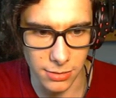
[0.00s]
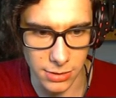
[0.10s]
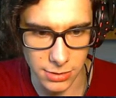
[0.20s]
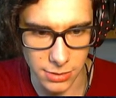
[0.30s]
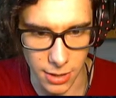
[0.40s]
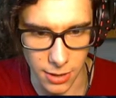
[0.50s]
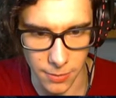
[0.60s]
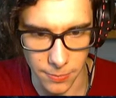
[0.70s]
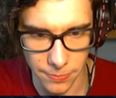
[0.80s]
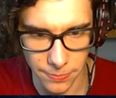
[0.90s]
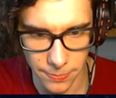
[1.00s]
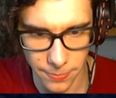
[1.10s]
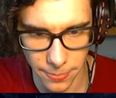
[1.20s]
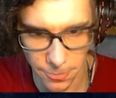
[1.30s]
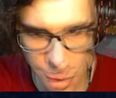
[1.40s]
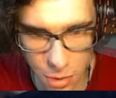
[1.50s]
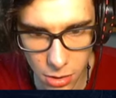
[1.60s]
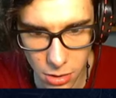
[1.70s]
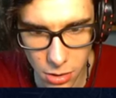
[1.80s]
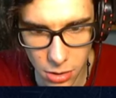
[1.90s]
this now?
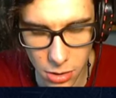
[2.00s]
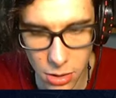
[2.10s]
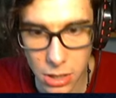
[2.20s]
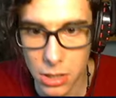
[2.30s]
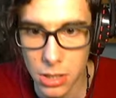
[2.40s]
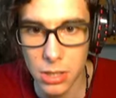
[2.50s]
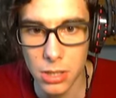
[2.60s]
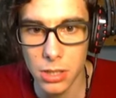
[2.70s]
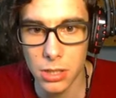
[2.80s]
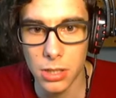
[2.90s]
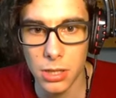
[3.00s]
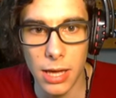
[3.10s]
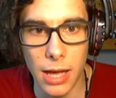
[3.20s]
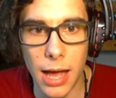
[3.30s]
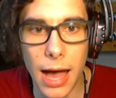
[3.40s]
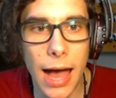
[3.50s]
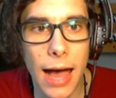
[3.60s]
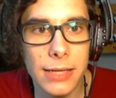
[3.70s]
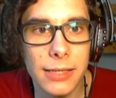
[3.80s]
I can't use my hand to do that. I